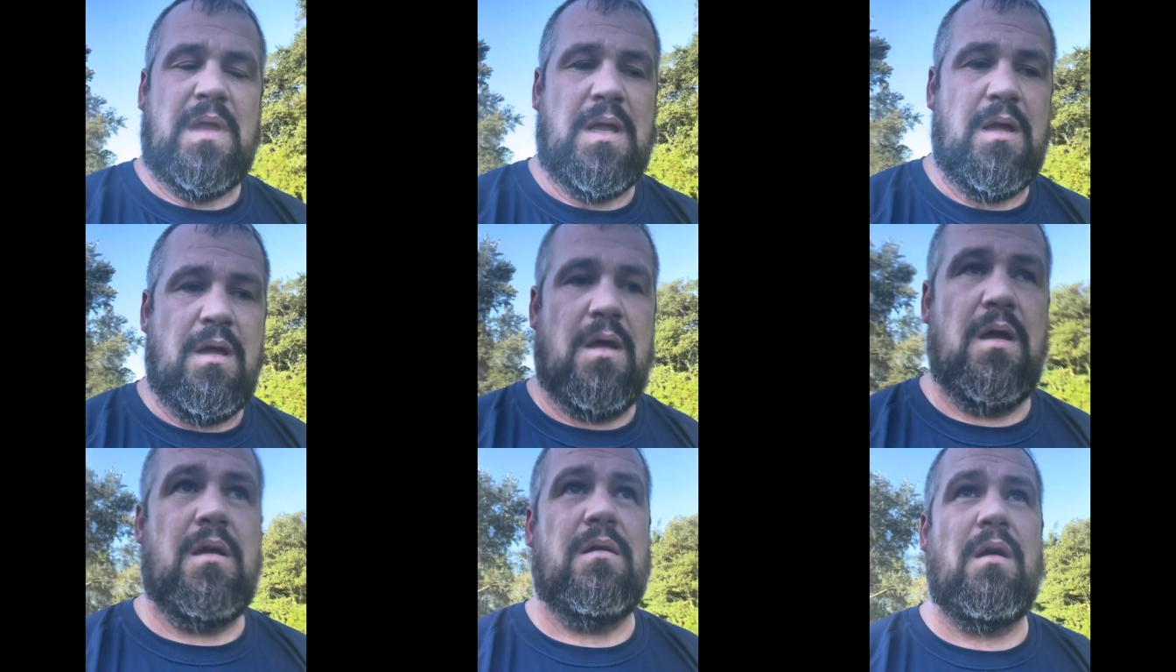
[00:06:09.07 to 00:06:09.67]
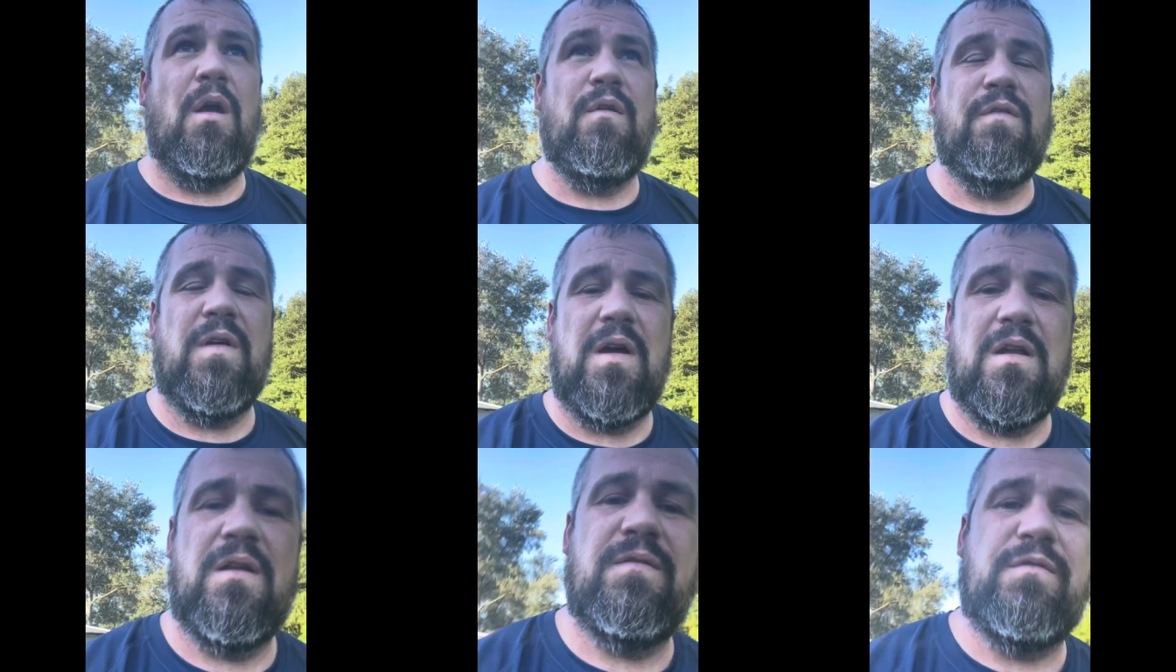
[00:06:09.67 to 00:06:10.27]
Uh, how
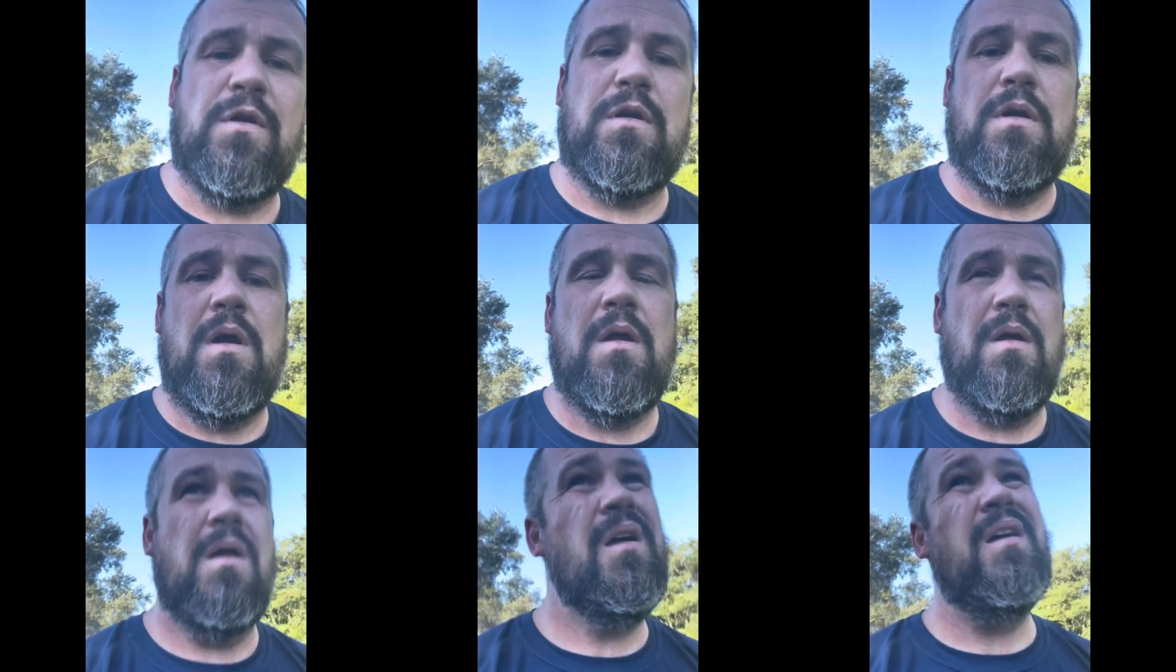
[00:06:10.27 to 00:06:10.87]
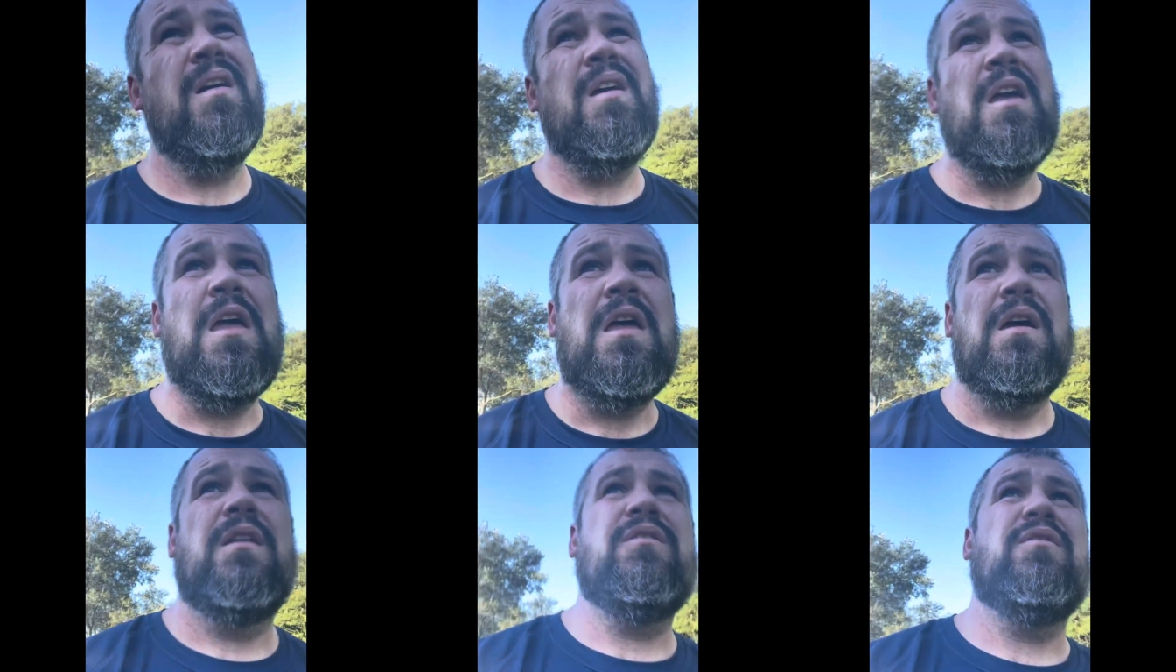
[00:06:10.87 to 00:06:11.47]
far I've run
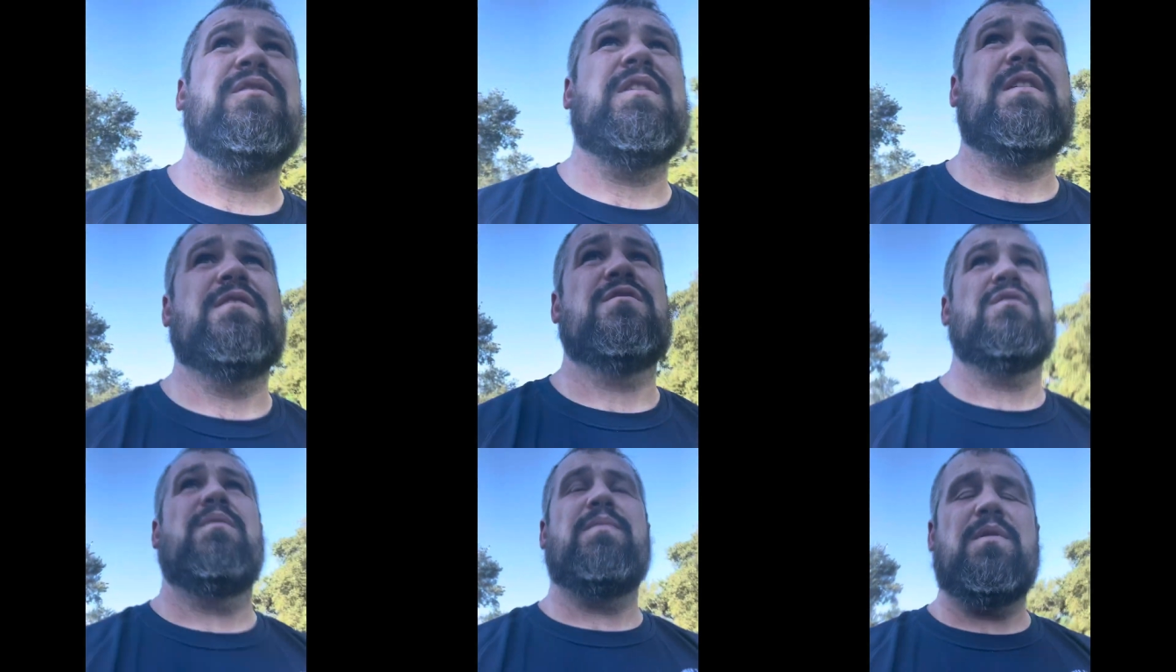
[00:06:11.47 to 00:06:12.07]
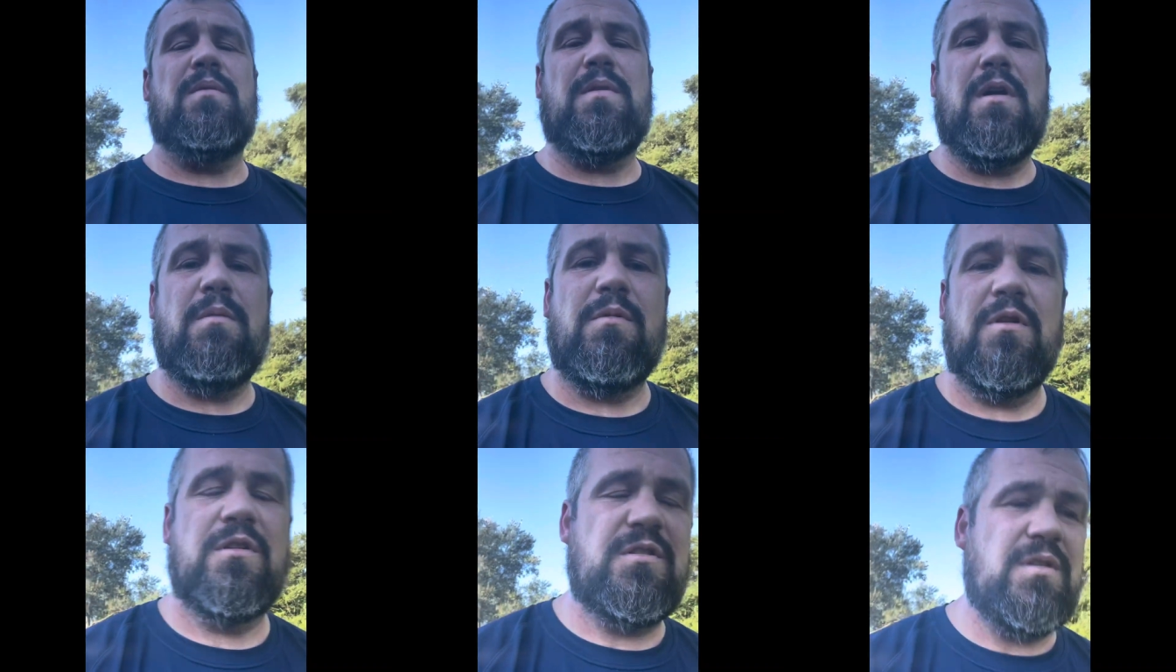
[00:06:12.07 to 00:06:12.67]
I don't think it's going to be that
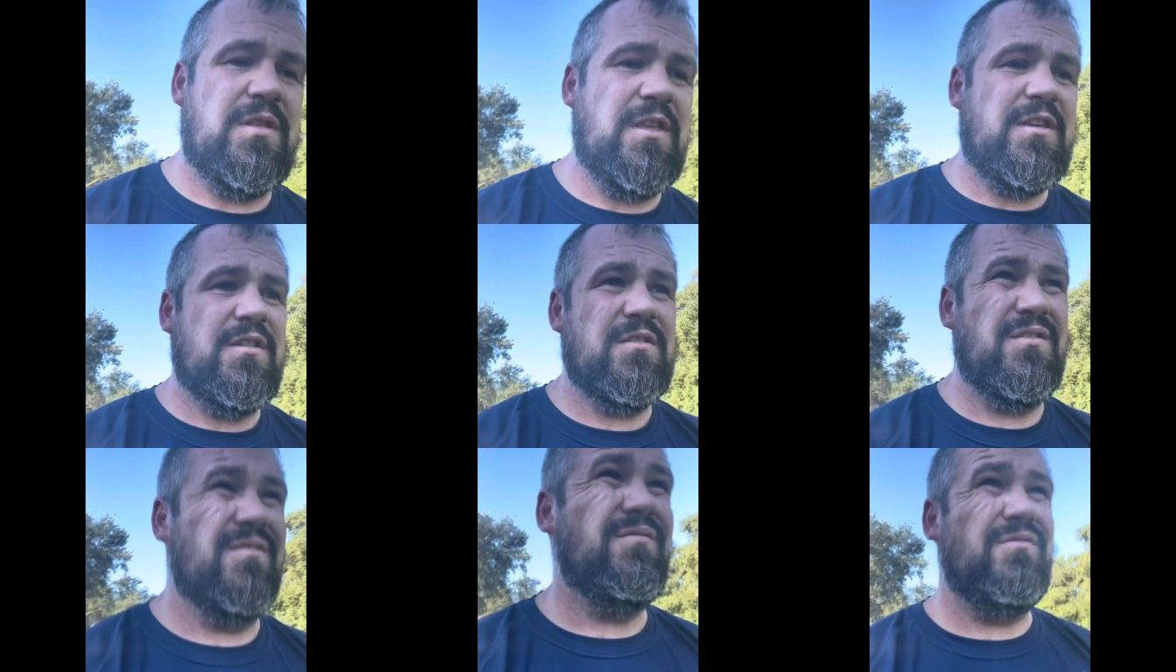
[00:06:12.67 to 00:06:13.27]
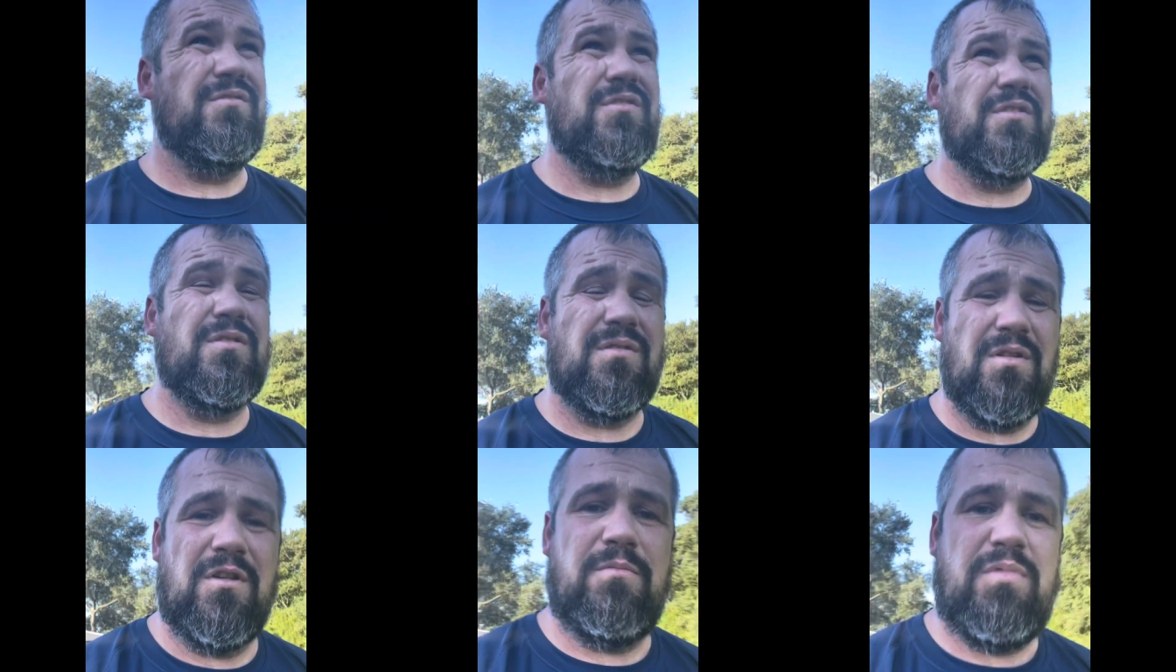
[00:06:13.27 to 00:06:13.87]
much. I think it's
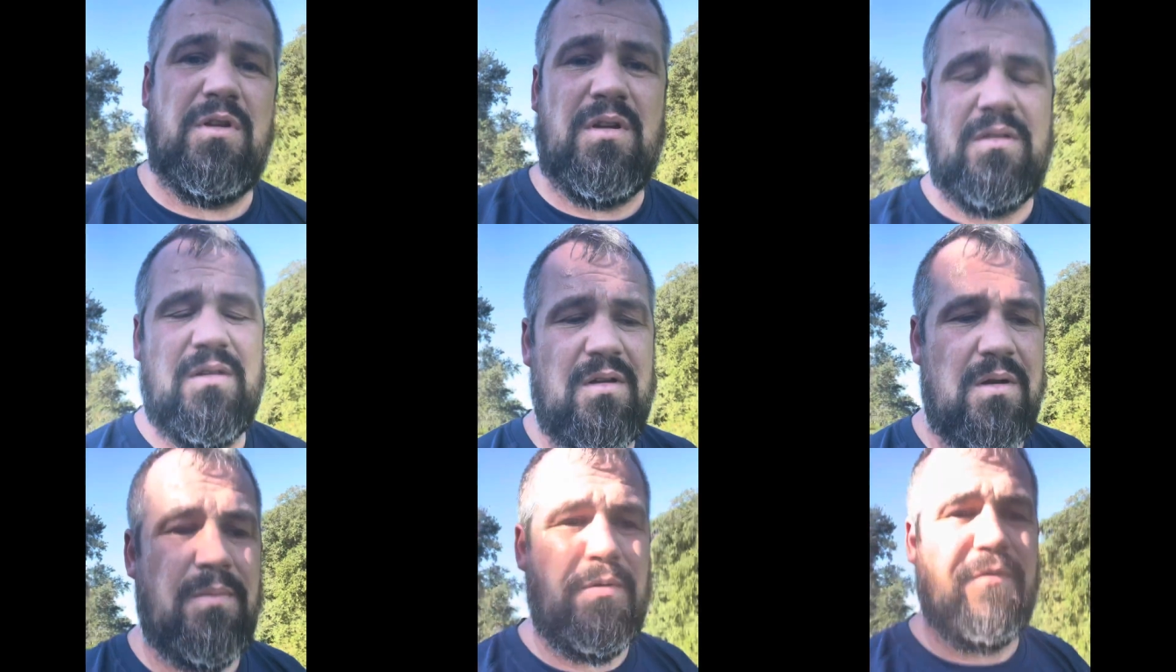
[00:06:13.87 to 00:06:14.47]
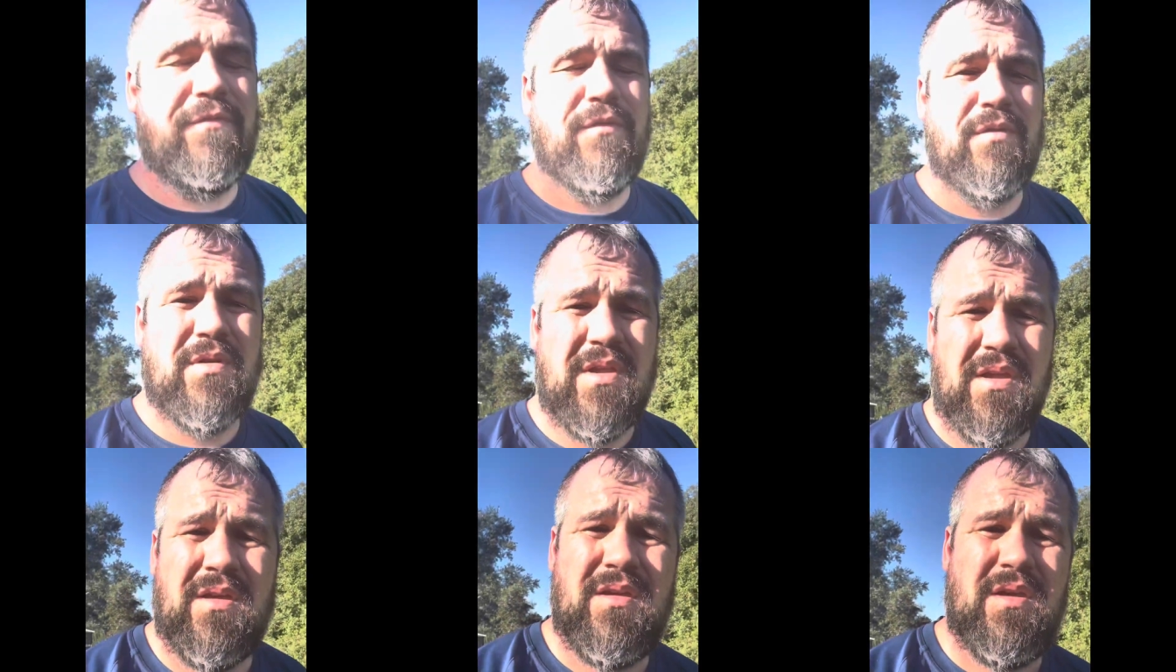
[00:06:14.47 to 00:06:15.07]
just going to be under about
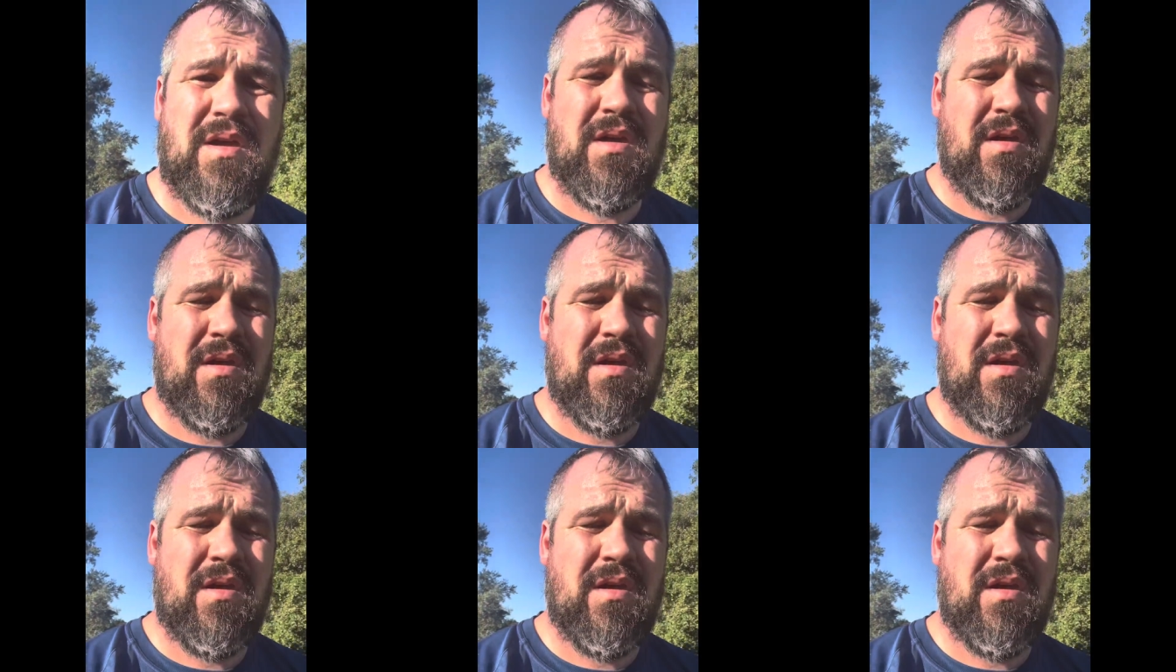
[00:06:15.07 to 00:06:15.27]
4K.